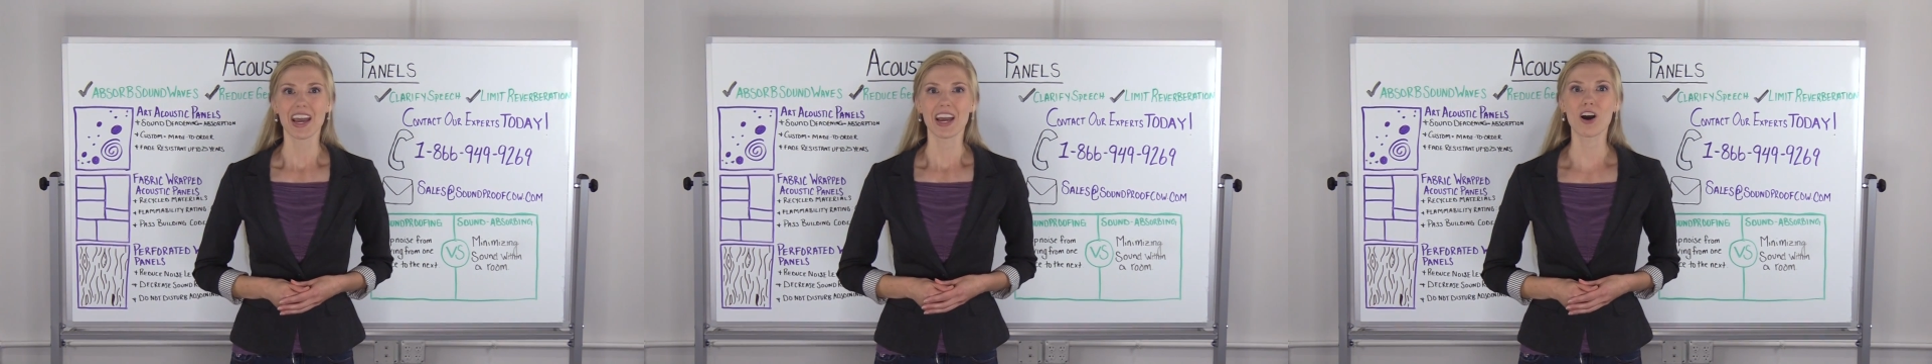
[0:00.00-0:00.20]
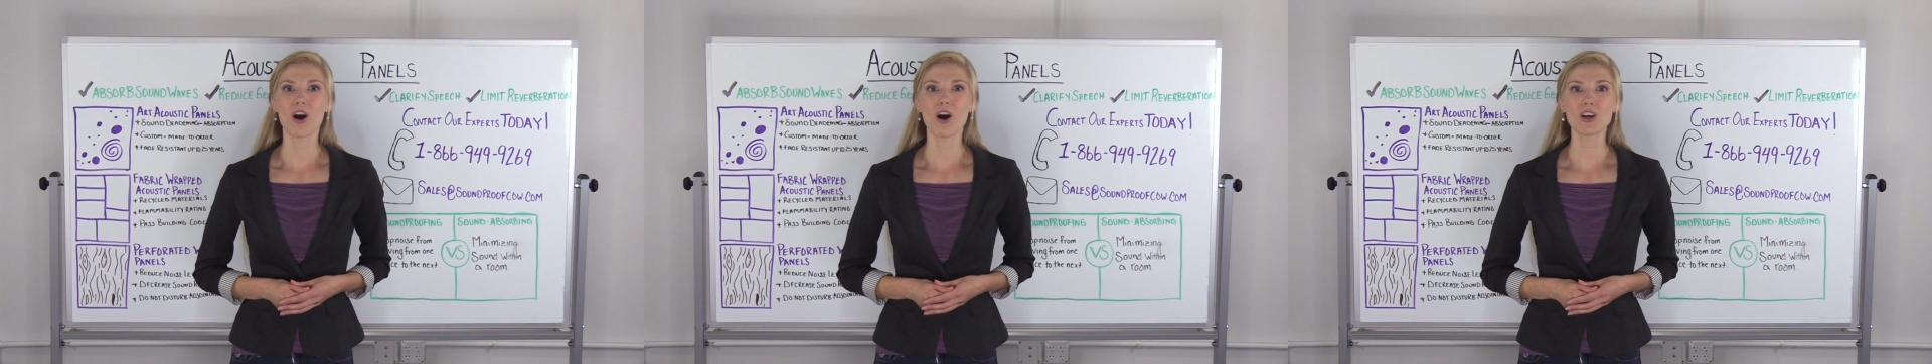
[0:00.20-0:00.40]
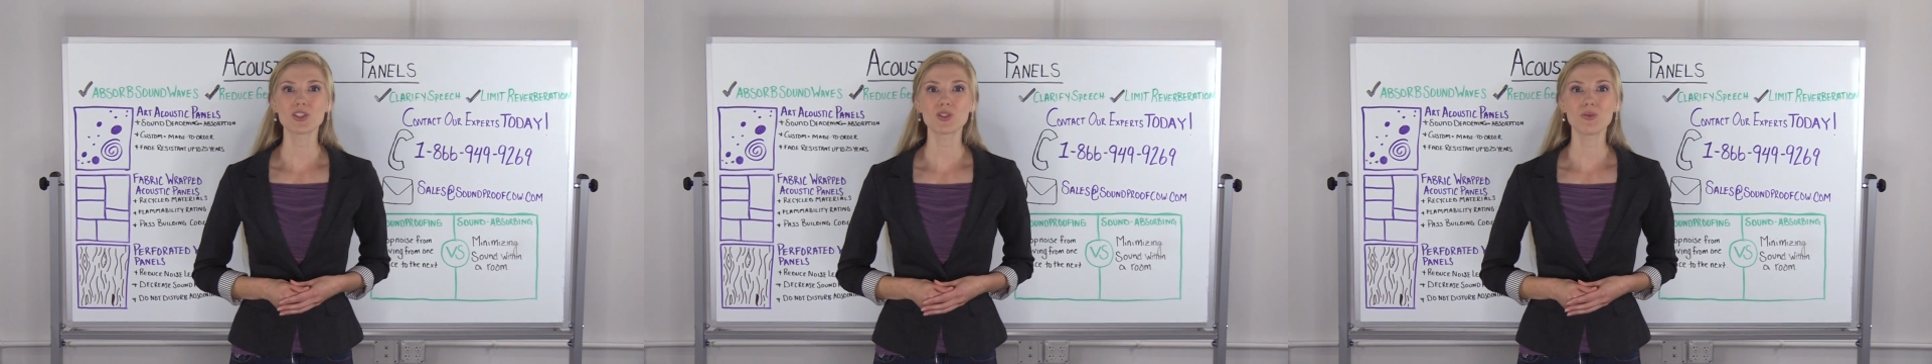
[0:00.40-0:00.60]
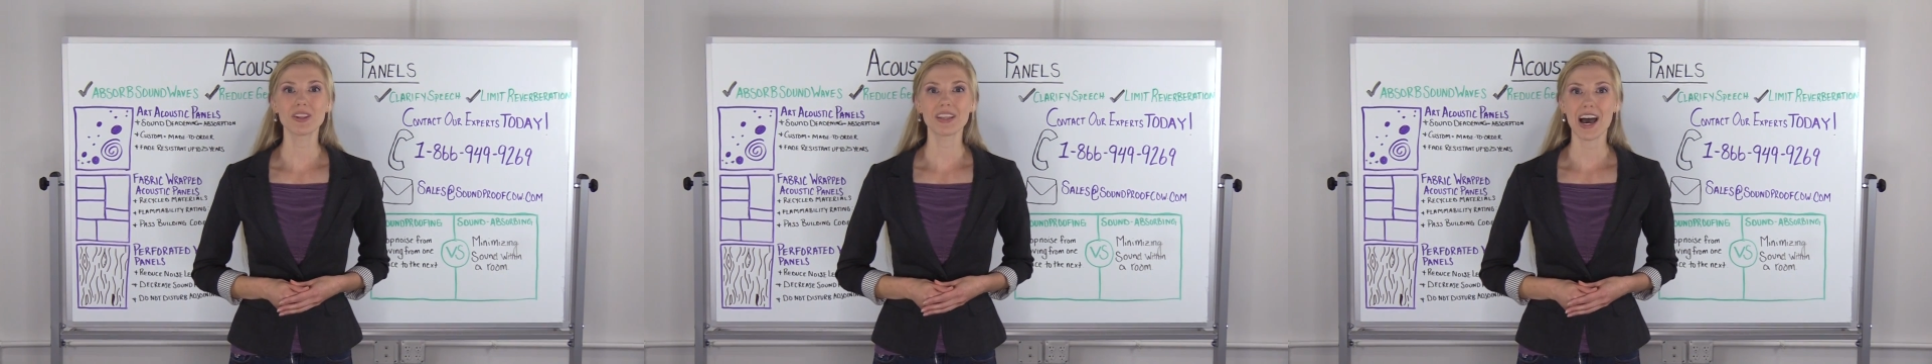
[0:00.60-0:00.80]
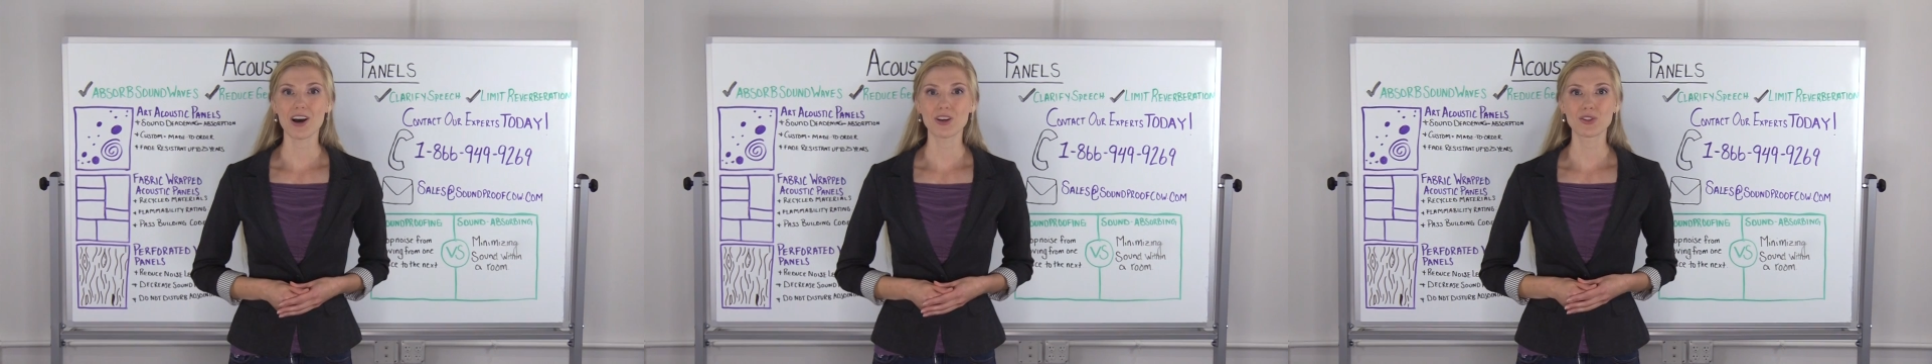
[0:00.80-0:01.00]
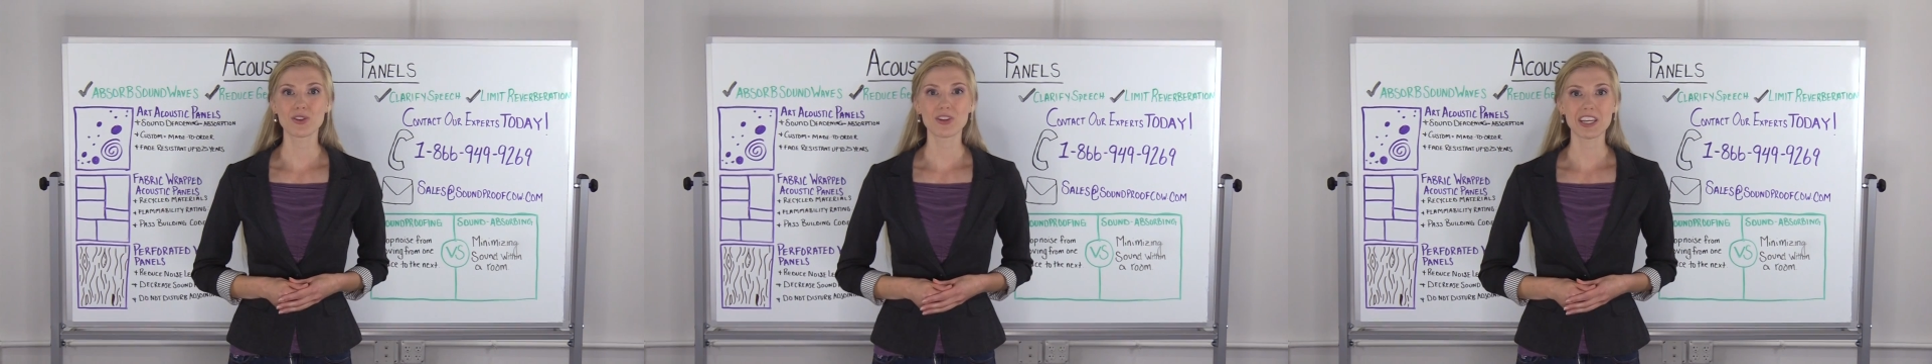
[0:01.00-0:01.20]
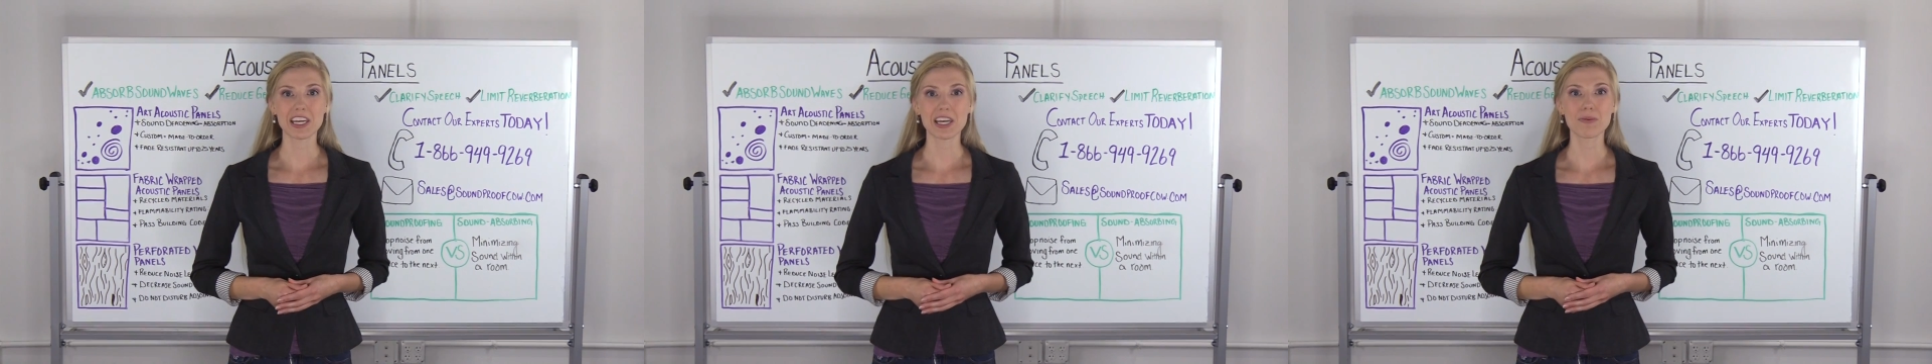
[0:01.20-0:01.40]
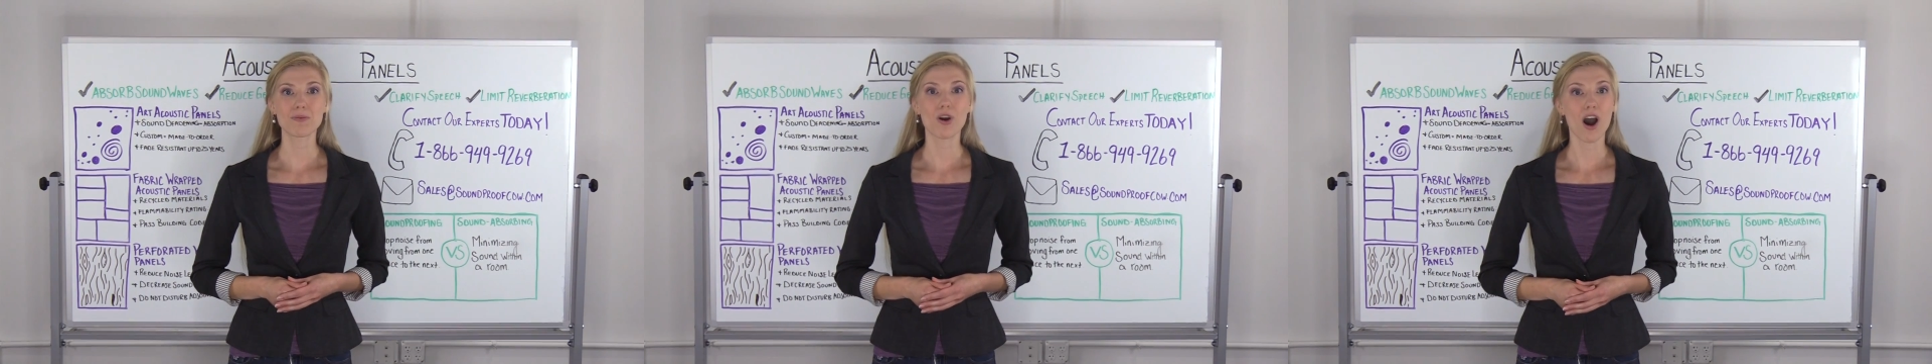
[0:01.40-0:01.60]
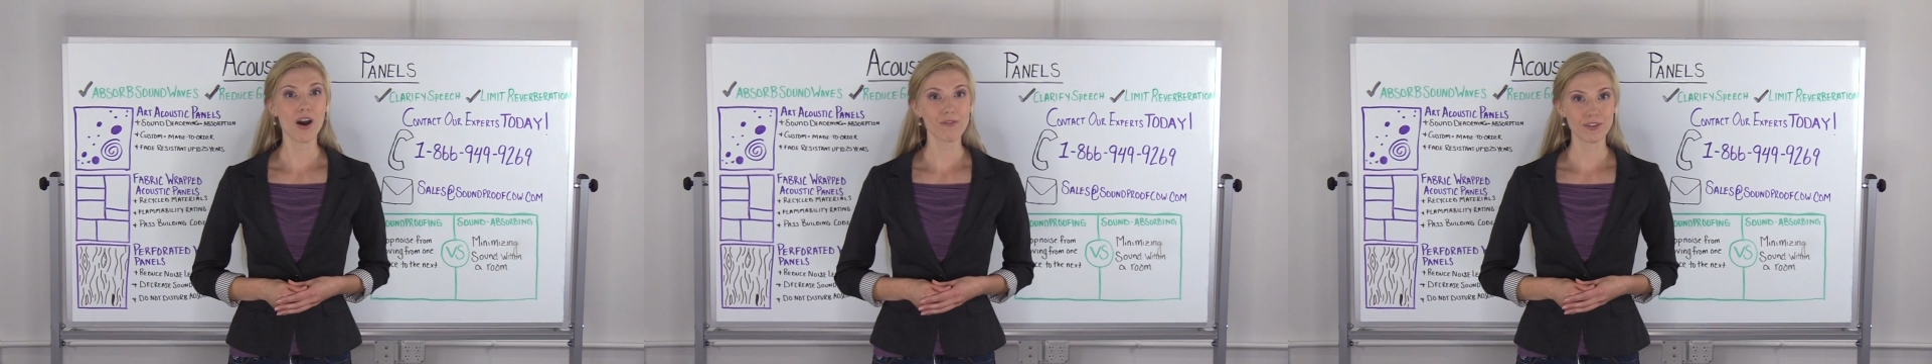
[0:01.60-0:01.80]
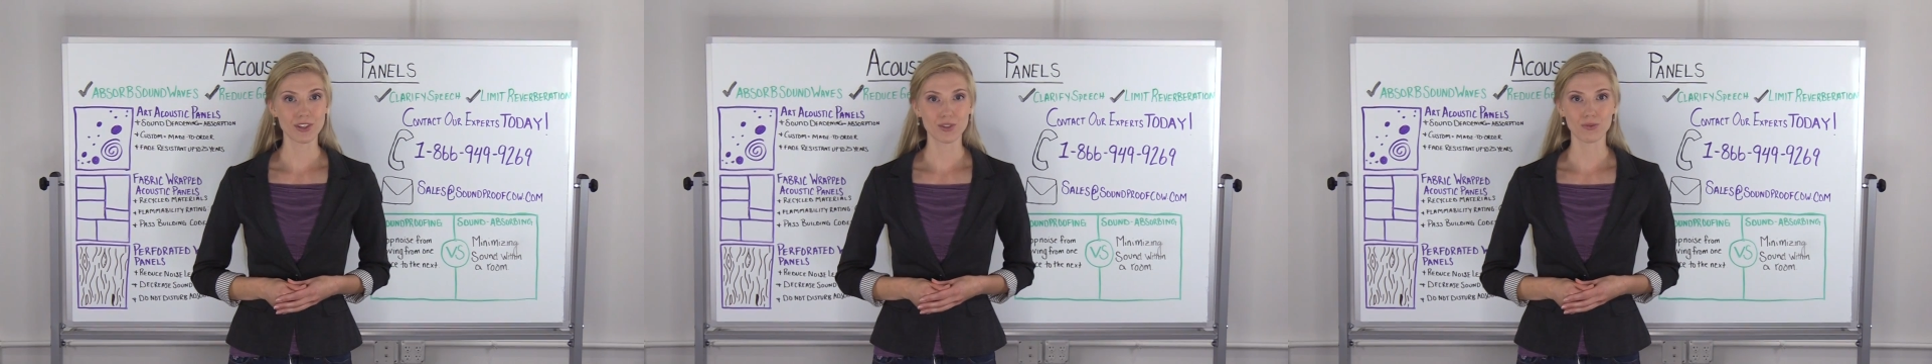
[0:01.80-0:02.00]
It also allows you to keep
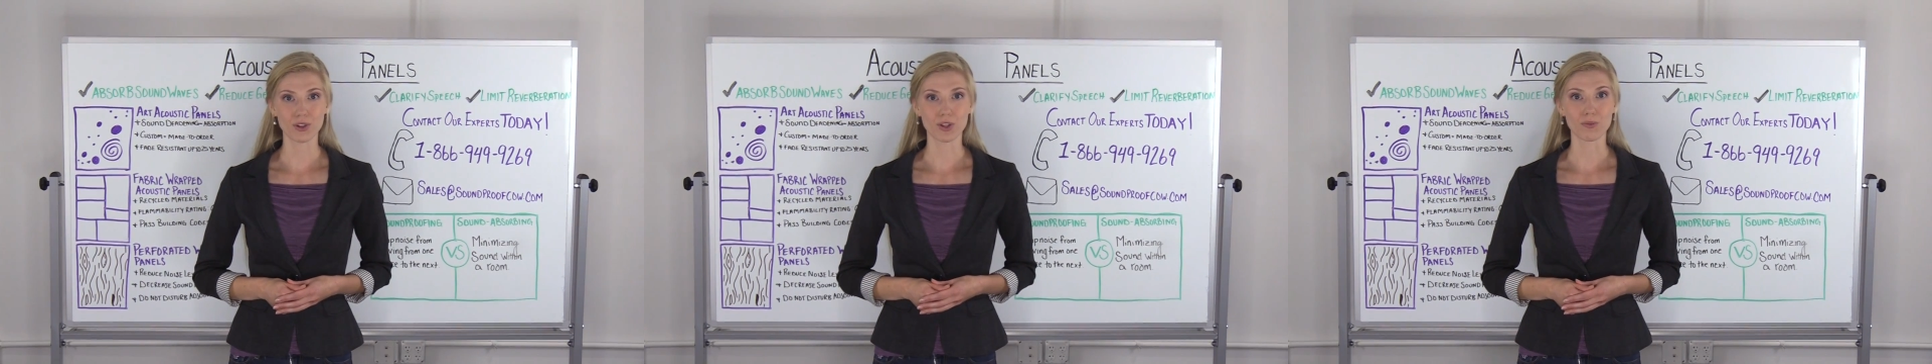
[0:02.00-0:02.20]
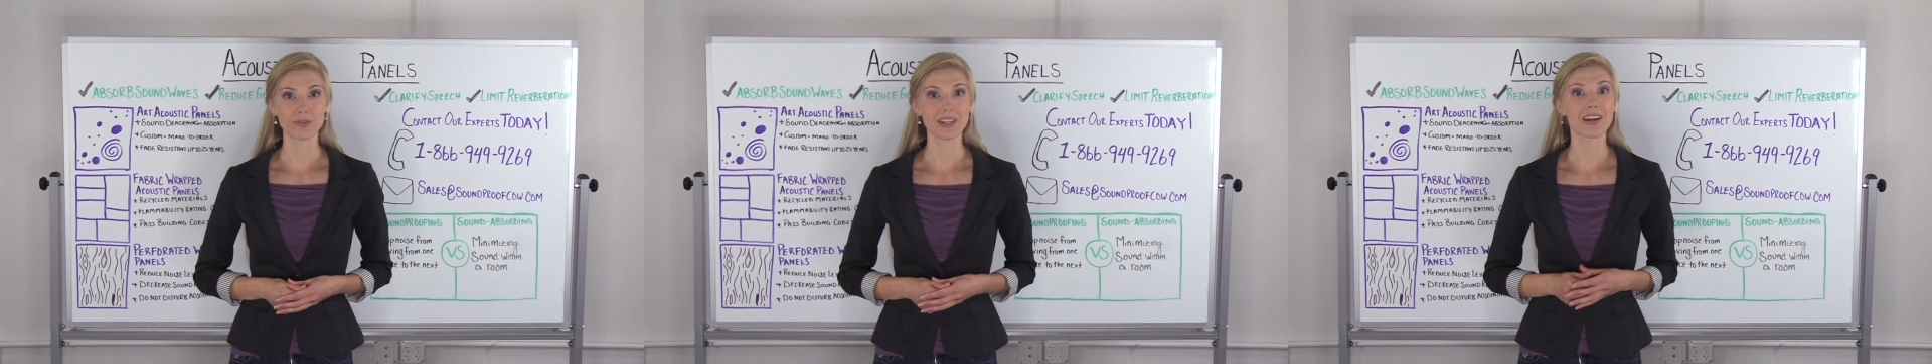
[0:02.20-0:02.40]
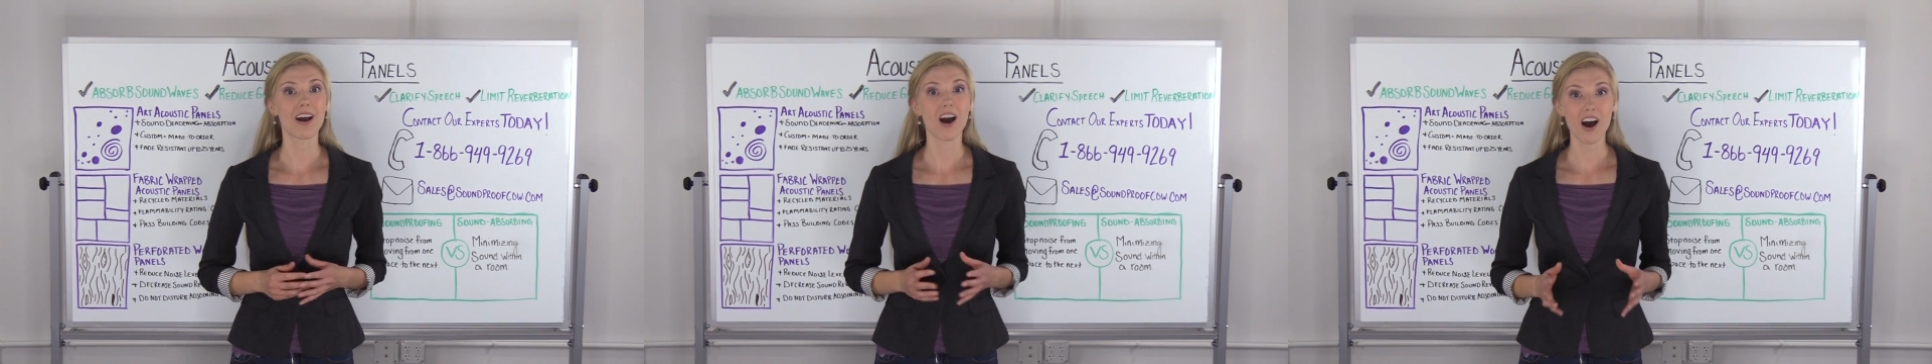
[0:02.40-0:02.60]
conference rooms and